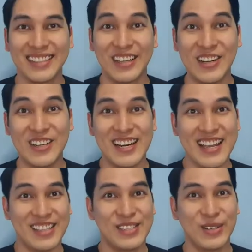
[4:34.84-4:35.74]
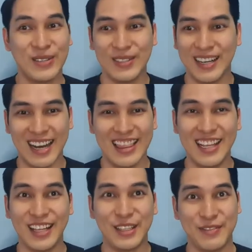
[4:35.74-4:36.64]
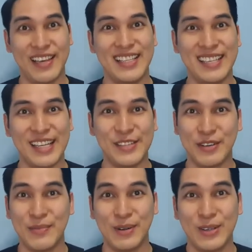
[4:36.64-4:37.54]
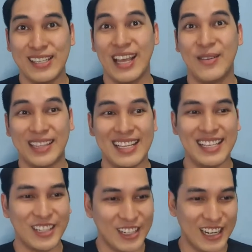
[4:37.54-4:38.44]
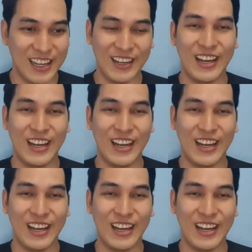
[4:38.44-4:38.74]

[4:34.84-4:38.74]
Alright, so a lot of insights from Rosie, like what I said earlier.